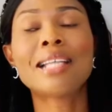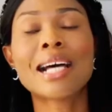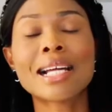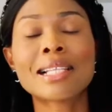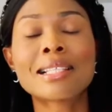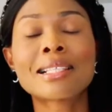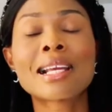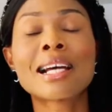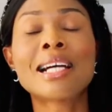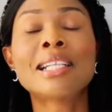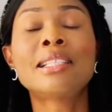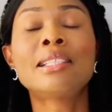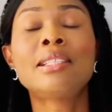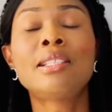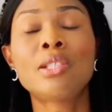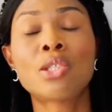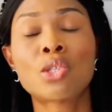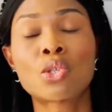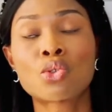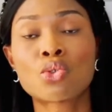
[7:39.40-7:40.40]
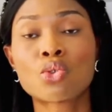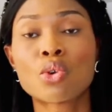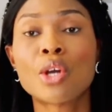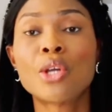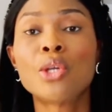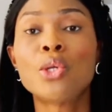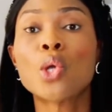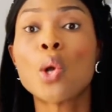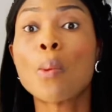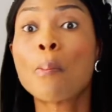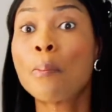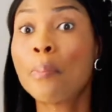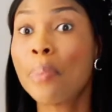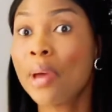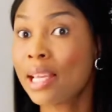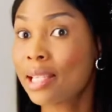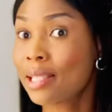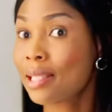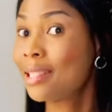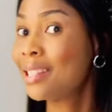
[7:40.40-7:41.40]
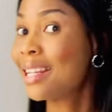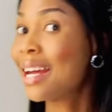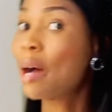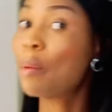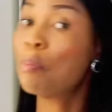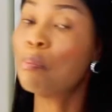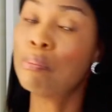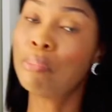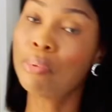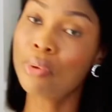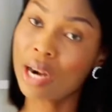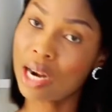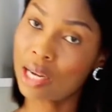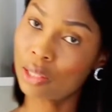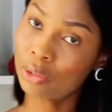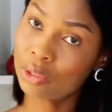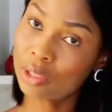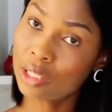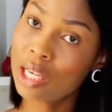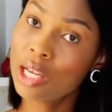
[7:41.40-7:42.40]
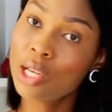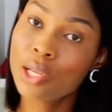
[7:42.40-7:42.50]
that can destroy your personal brand.